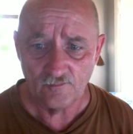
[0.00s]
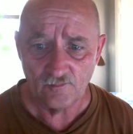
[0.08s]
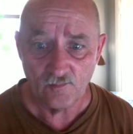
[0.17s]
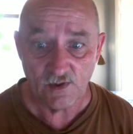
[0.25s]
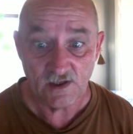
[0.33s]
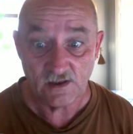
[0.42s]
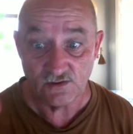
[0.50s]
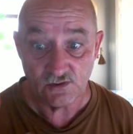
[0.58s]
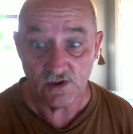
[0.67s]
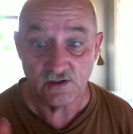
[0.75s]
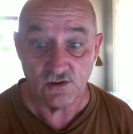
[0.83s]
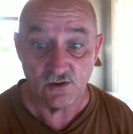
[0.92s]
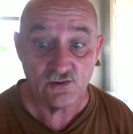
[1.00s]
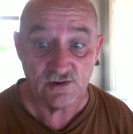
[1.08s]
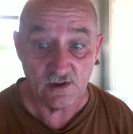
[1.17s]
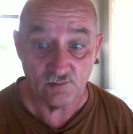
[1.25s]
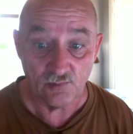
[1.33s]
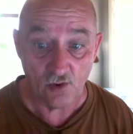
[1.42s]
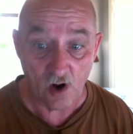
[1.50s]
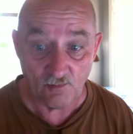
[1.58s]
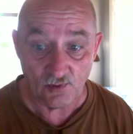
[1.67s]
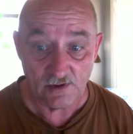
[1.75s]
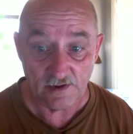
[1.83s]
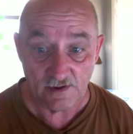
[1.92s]
because you can use it
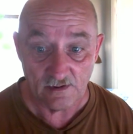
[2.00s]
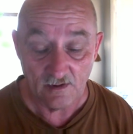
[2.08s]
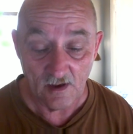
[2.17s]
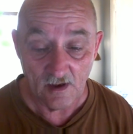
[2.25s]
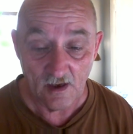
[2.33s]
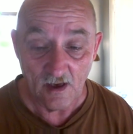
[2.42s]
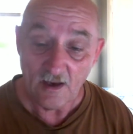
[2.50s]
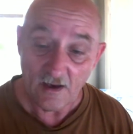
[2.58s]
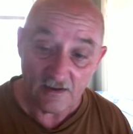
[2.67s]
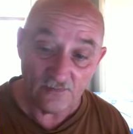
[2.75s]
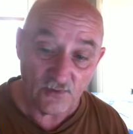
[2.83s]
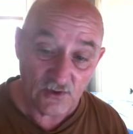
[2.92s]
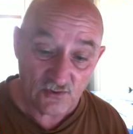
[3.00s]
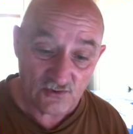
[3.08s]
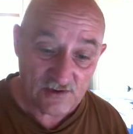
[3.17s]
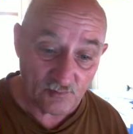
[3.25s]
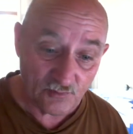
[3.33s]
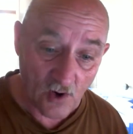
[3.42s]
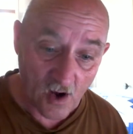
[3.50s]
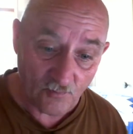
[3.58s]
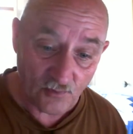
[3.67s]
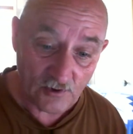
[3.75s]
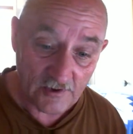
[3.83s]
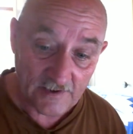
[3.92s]
properly. And if you use it
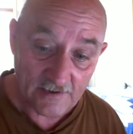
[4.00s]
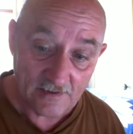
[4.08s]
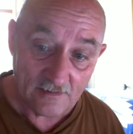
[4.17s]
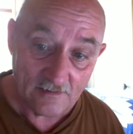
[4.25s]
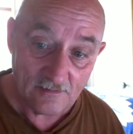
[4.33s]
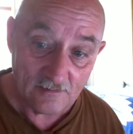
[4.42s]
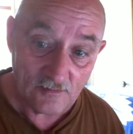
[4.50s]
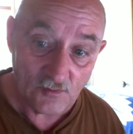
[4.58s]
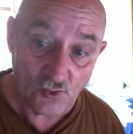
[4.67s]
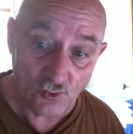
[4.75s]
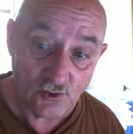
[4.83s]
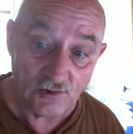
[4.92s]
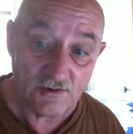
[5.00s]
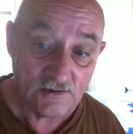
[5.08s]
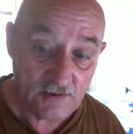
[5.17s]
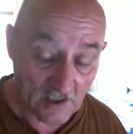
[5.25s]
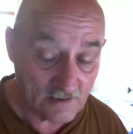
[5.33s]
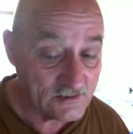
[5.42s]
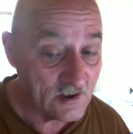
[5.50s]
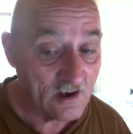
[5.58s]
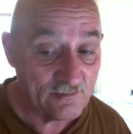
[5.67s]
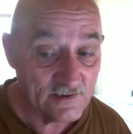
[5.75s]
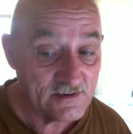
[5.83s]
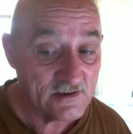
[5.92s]
properly, you're going to dance
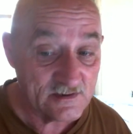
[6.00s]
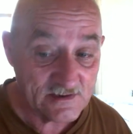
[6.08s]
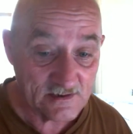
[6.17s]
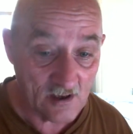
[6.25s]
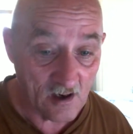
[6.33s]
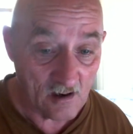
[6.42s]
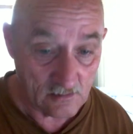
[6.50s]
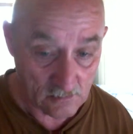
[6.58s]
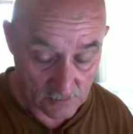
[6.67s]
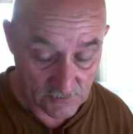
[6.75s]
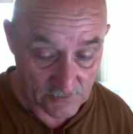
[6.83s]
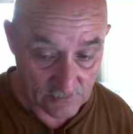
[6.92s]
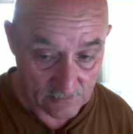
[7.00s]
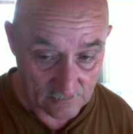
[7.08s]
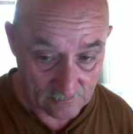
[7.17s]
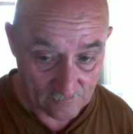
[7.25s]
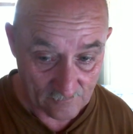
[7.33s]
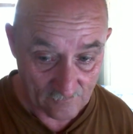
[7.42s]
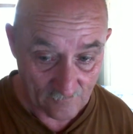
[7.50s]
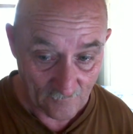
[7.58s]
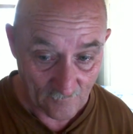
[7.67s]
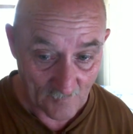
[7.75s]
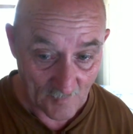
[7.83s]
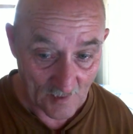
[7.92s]
off into the stars.
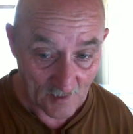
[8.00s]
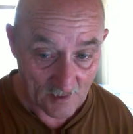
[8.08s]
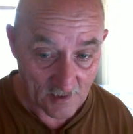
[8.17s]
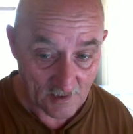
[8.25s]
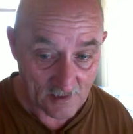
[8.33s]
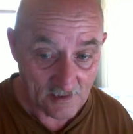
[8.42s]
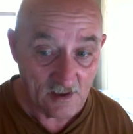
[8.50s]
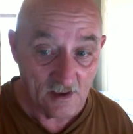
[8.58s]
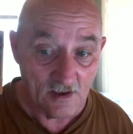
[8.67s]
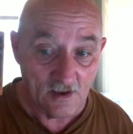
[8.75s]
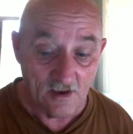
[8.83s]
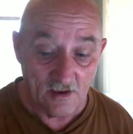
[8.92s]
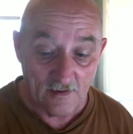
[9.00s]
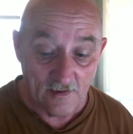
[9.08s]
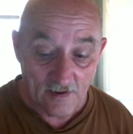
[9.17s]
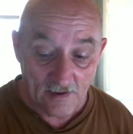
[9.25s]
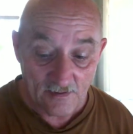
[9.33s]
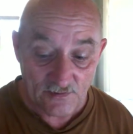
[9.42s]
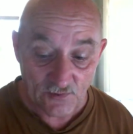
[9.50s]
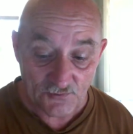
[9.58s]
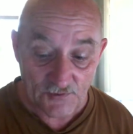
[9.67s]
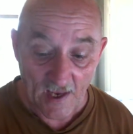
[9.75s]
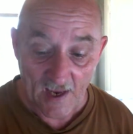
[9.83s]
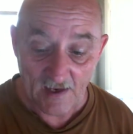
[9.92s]
Okay? So
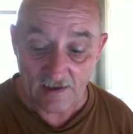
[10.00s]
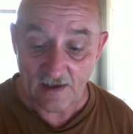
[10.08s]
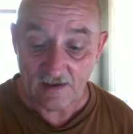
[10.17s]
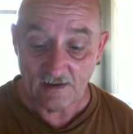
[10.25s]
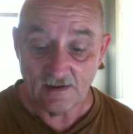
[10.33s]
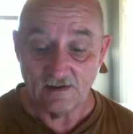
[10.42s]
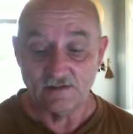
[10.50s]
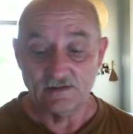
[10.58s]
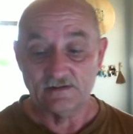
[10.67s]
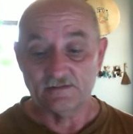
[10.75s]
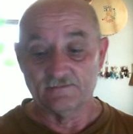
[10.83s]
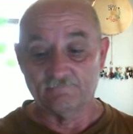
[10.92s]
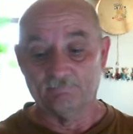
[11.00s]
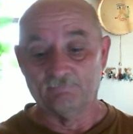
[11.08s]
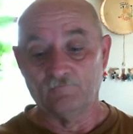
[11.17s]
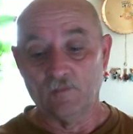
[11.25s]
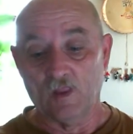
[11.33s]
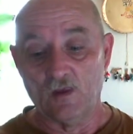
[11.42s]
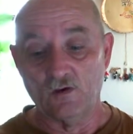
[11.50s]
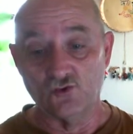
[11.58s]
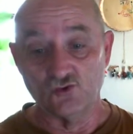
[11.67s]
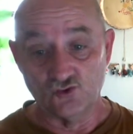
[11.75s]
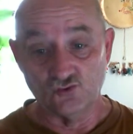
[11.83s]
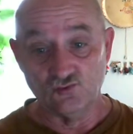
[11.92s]
that is your
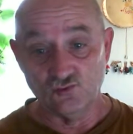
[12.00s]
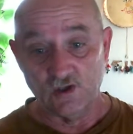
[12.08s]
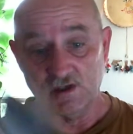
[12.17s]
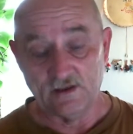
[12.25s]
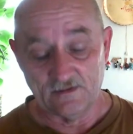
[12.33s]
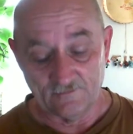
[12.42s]
June reading.